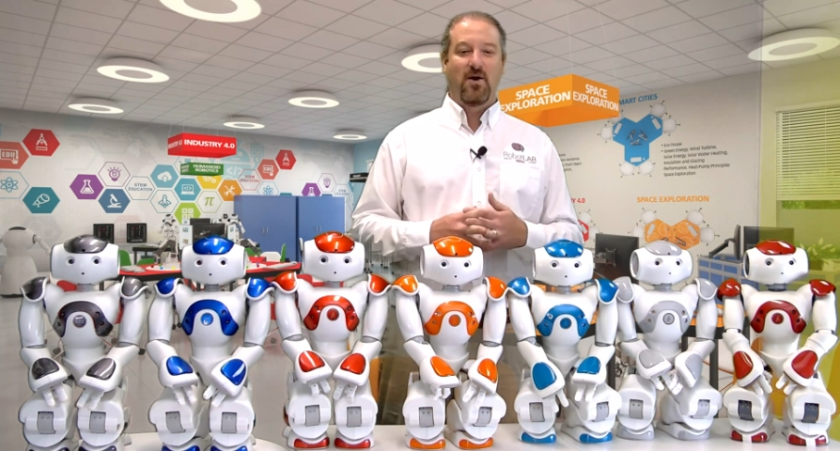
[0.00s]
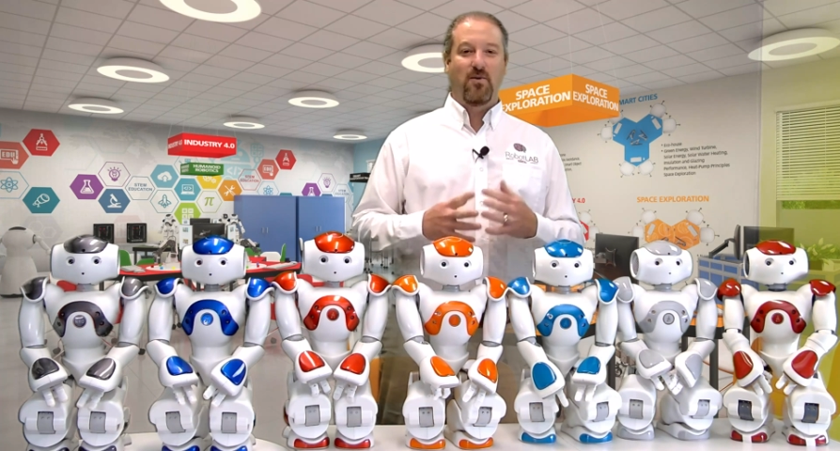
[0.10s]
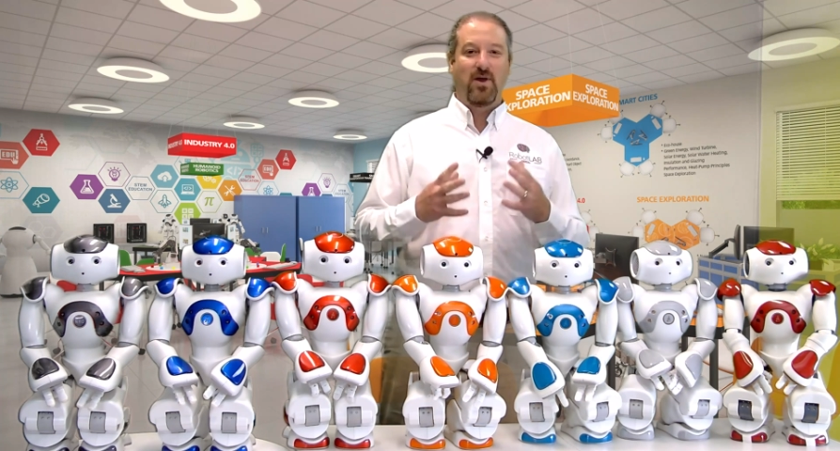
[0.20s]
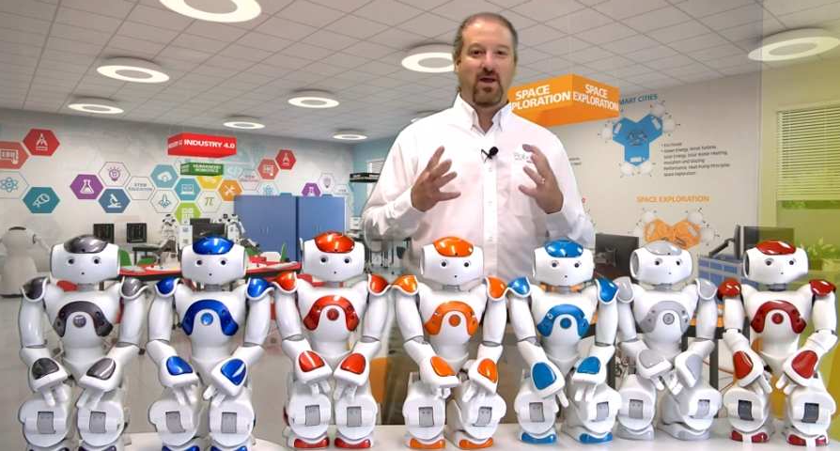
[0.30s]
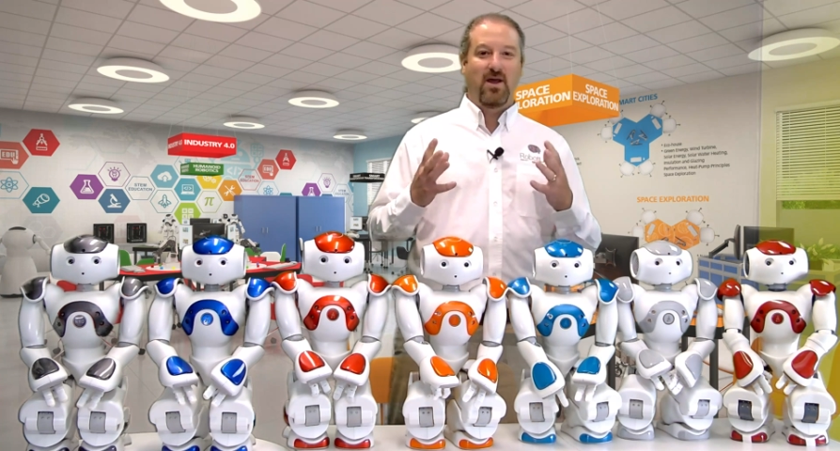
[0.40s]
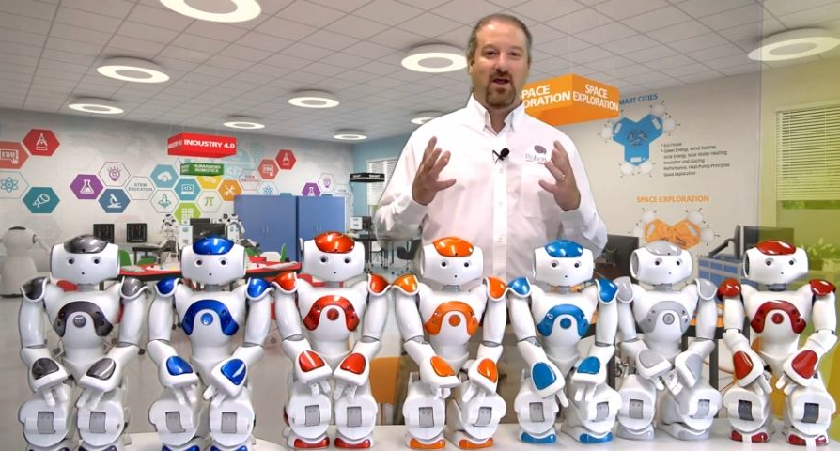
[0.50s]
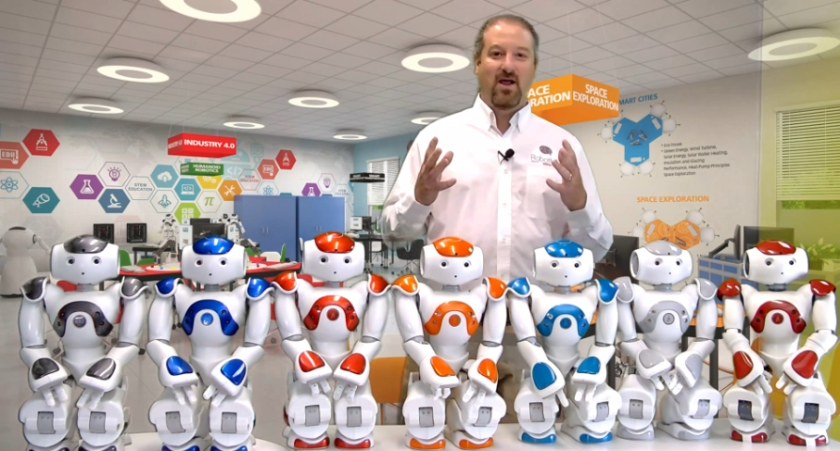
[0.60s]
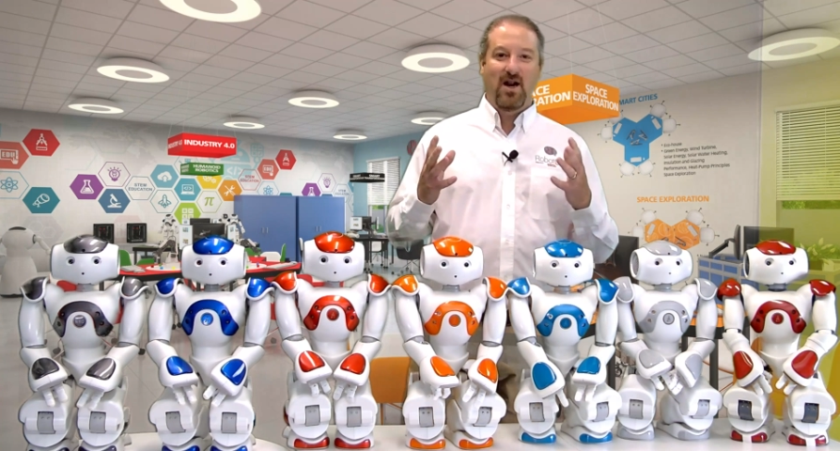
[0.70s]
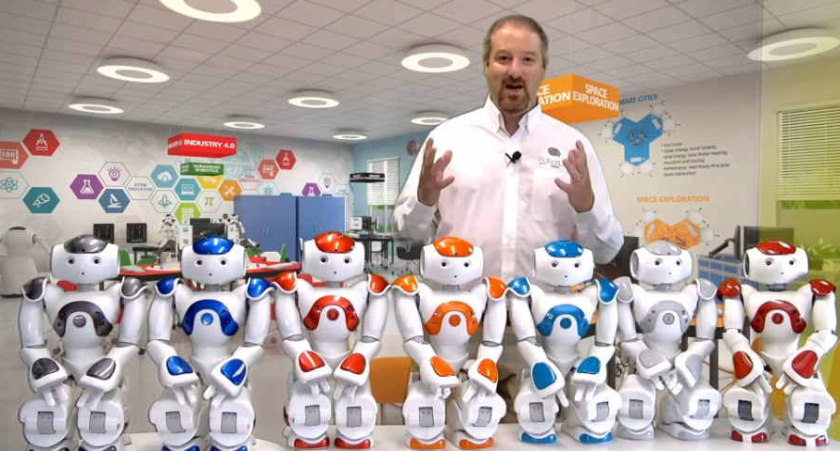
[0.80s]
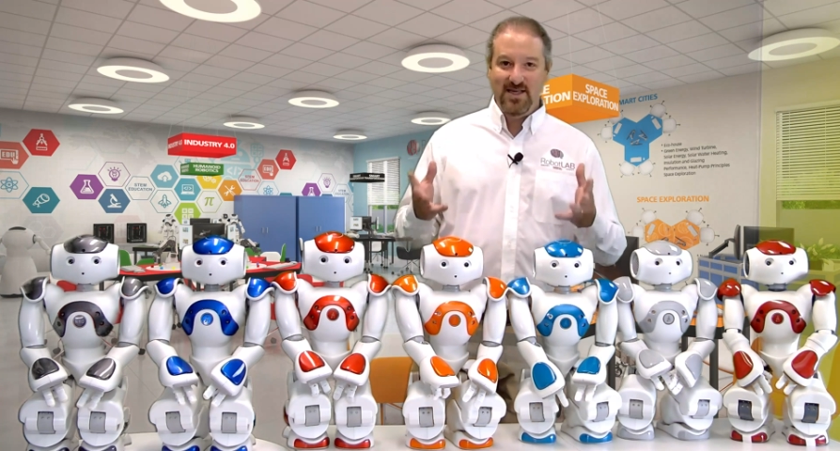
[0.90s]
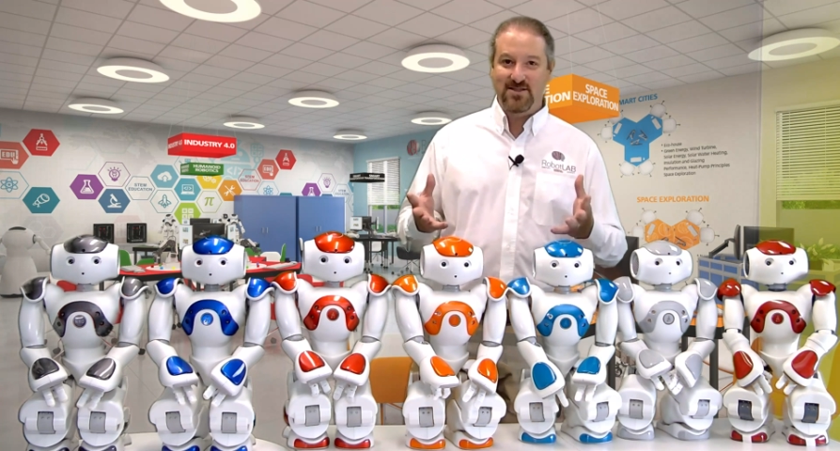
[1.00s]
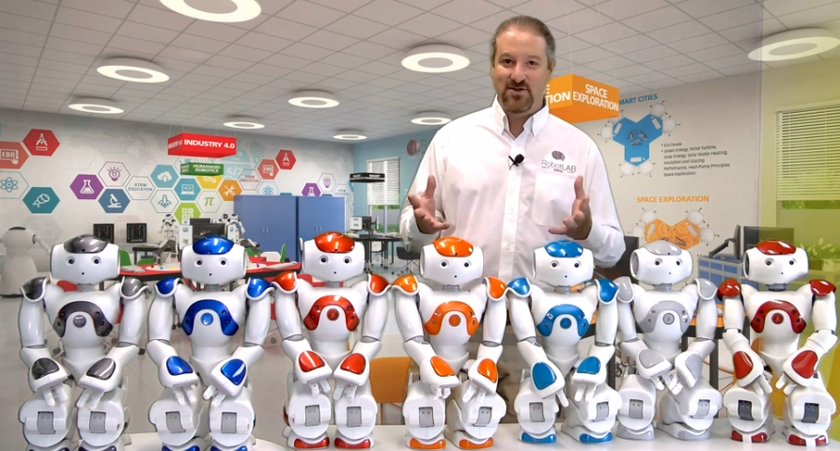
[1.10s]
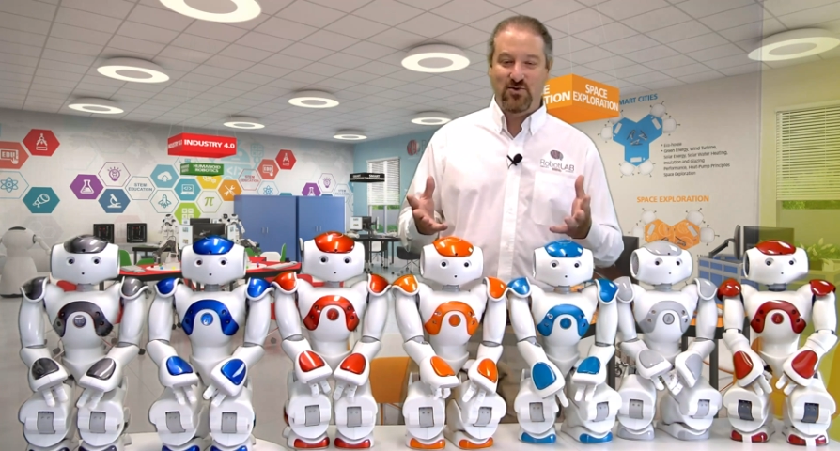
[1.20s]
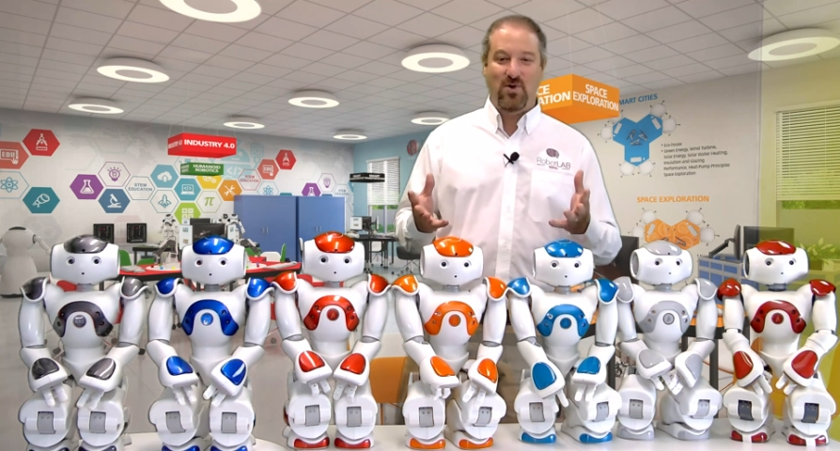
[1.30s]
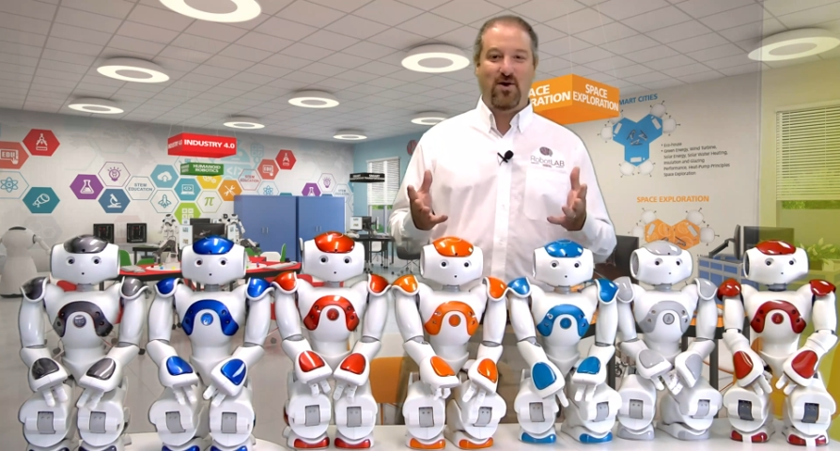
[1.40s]
We
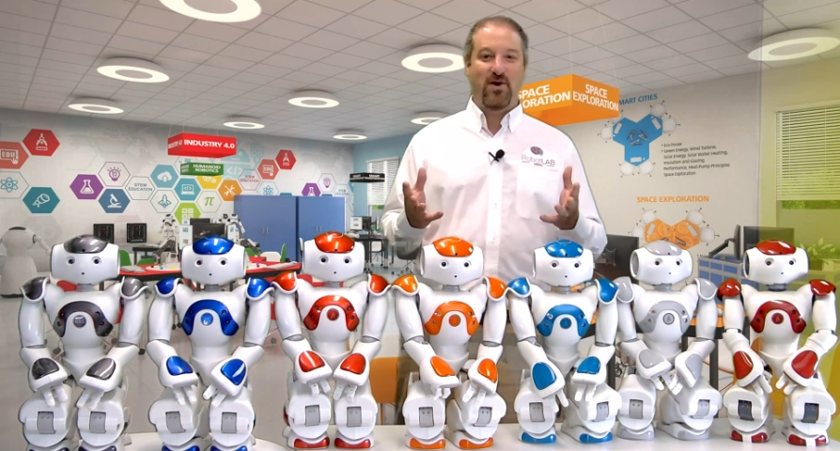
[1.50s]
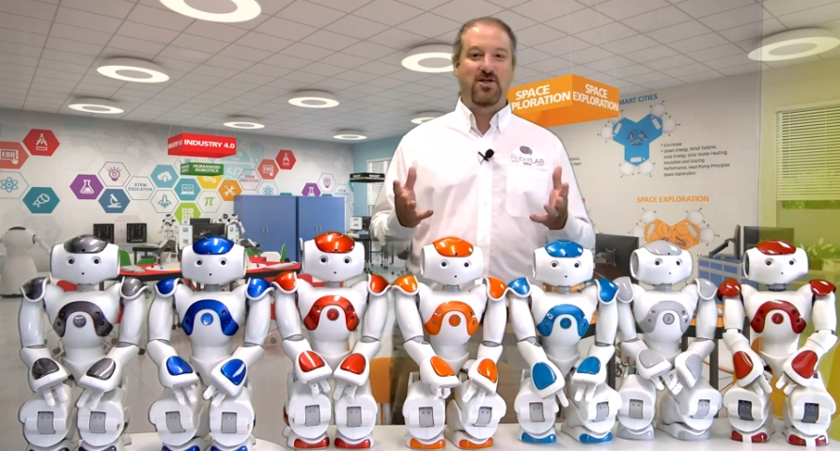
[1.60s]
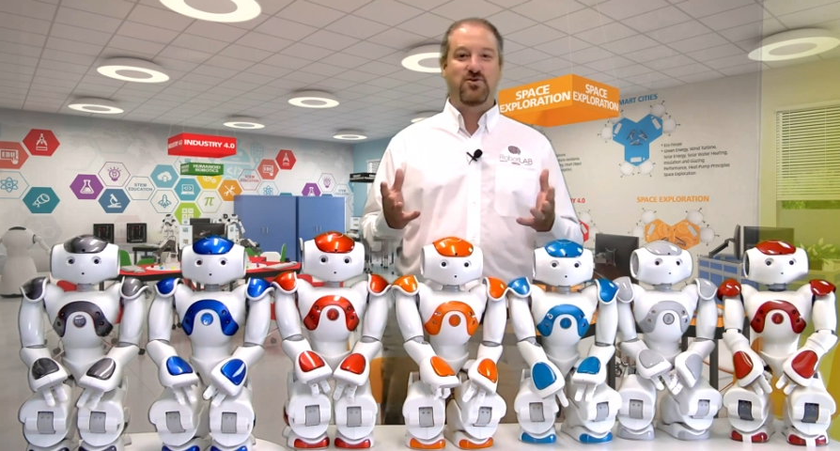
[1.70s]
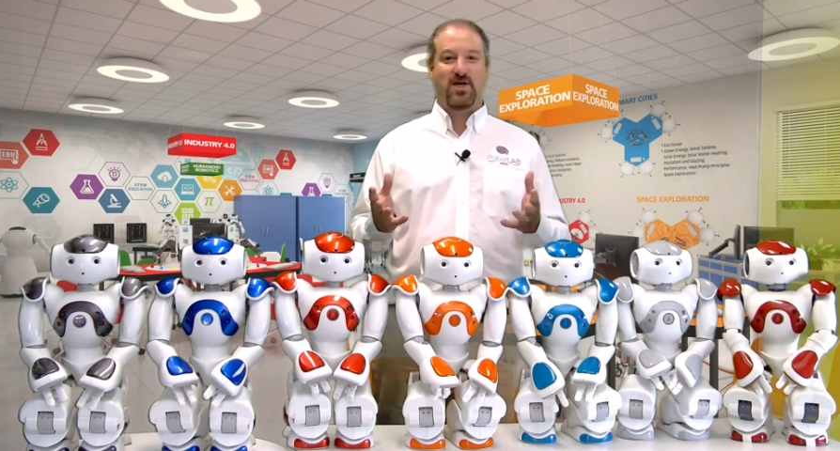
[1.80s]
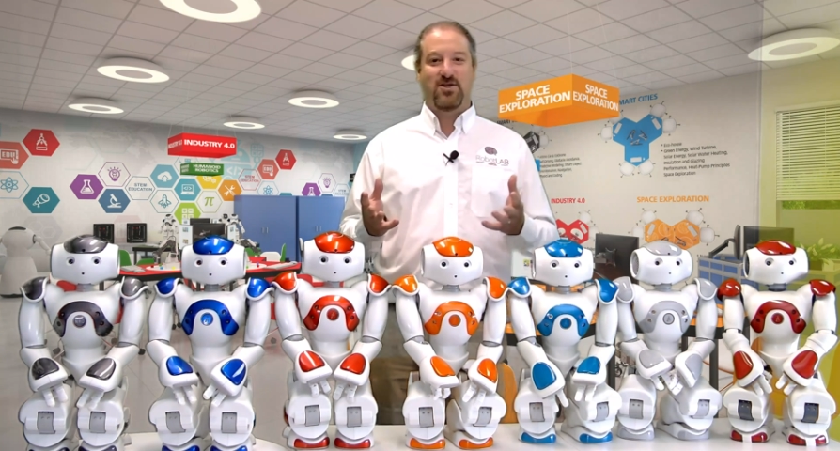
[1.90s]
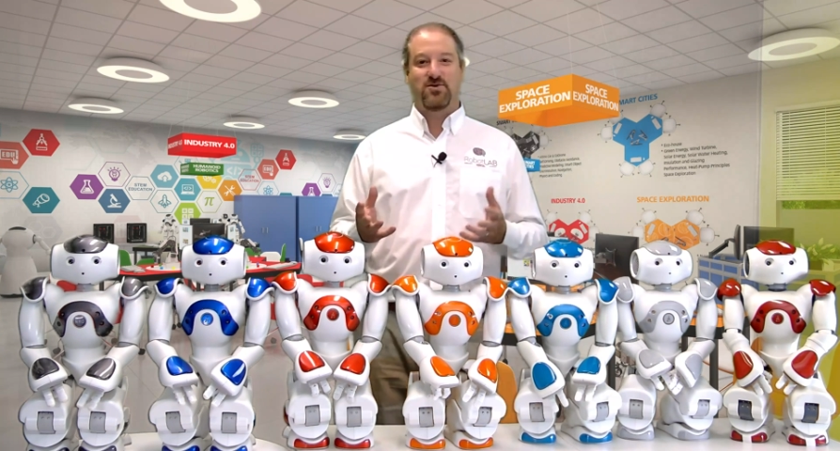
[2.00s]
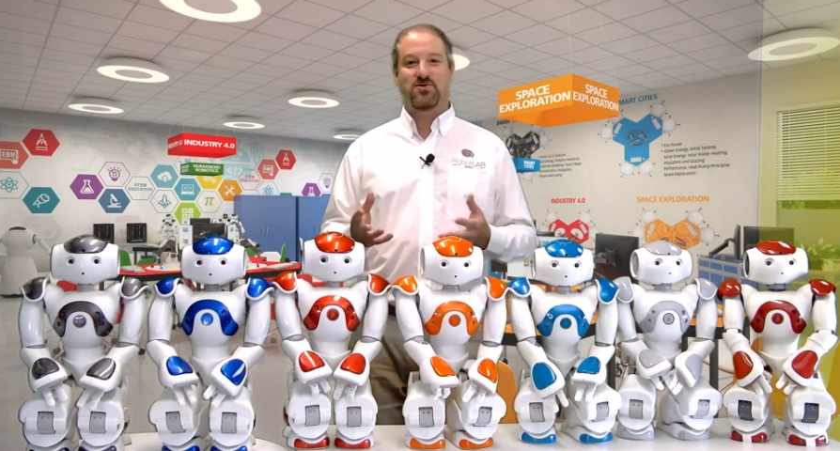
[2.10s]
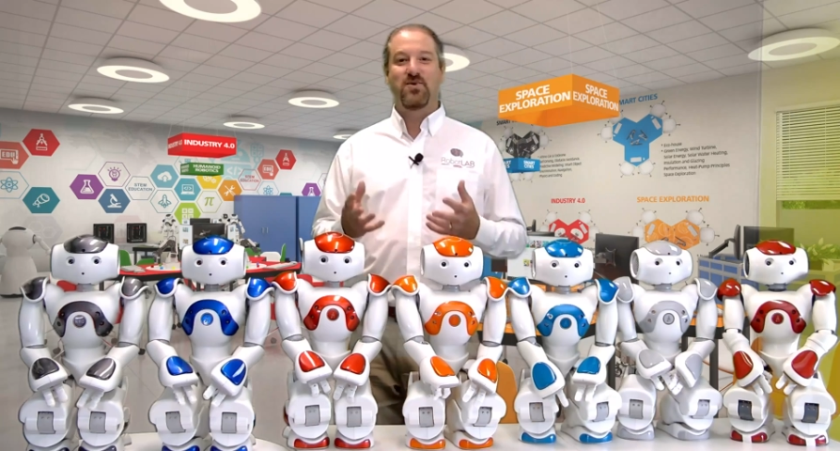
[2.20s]
listen to our educators,